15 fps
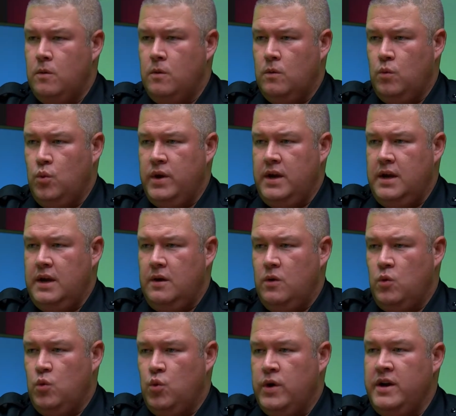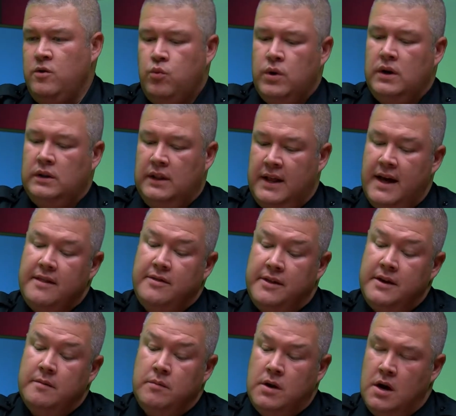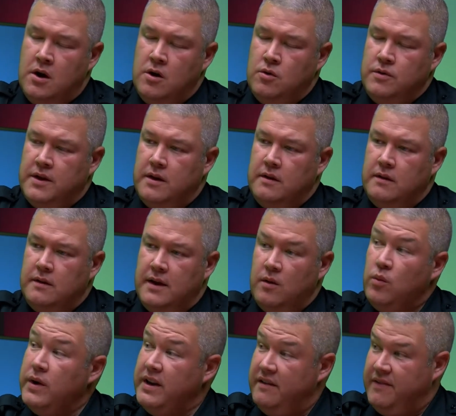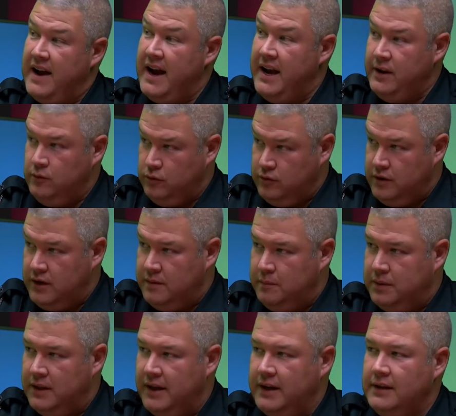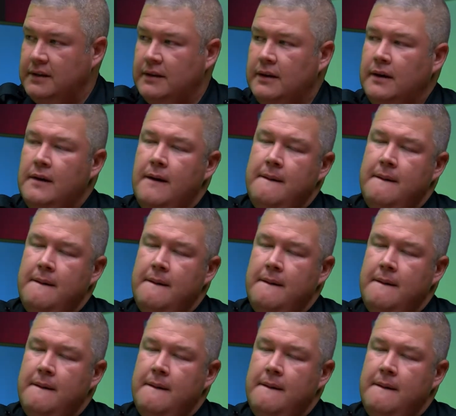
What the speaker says: we will let them know that we have handled the complaint.